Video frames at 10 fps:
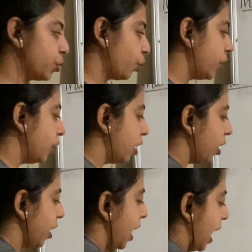So
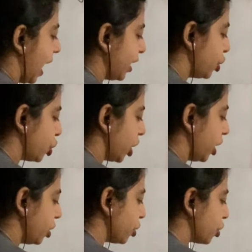here I
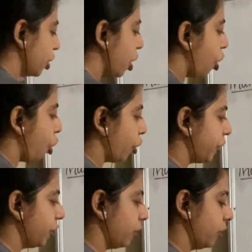changed the
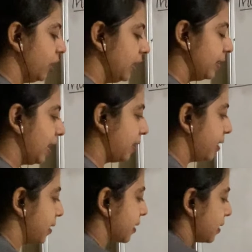order, that
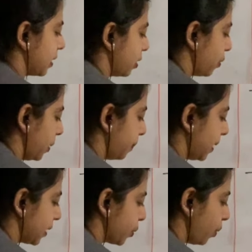is 3
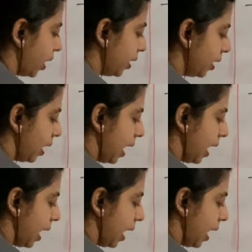plus 1